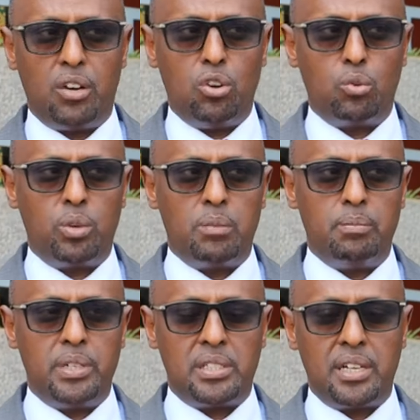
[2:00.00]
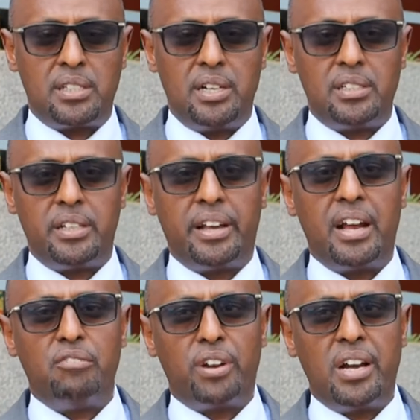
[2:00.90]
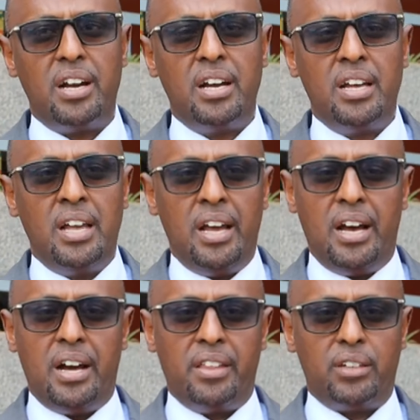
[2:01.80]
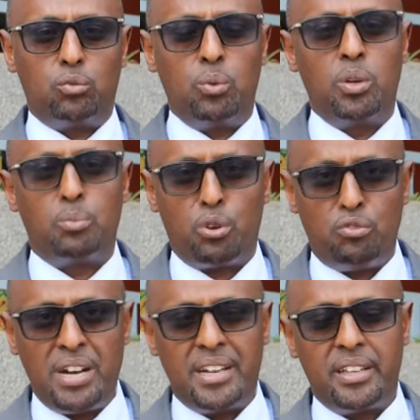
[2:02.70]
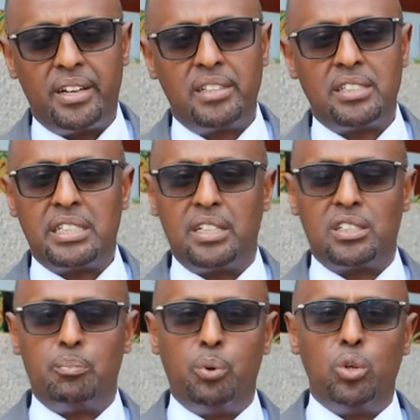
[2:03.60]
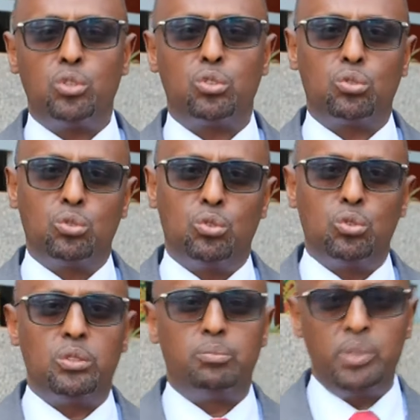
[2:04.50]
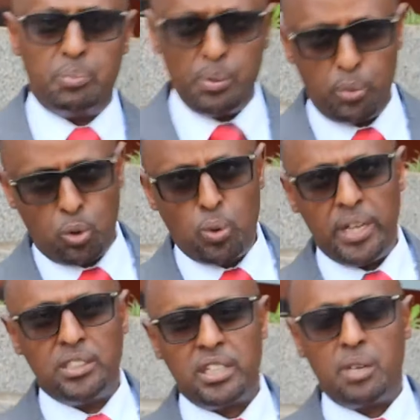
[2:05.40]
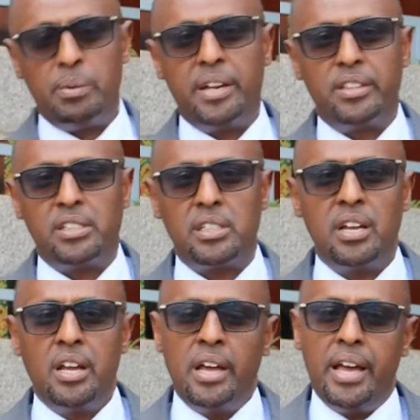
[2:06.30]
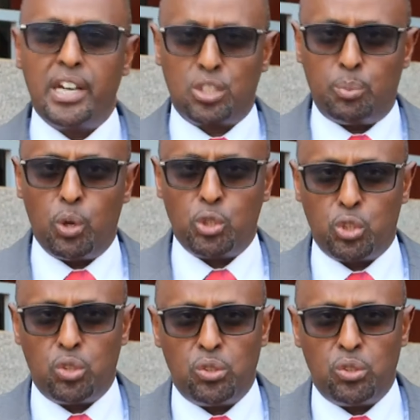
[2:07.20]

along with His Excellency the Governor, uh, that we will provide the necessary support to the people who were injured by this explosion.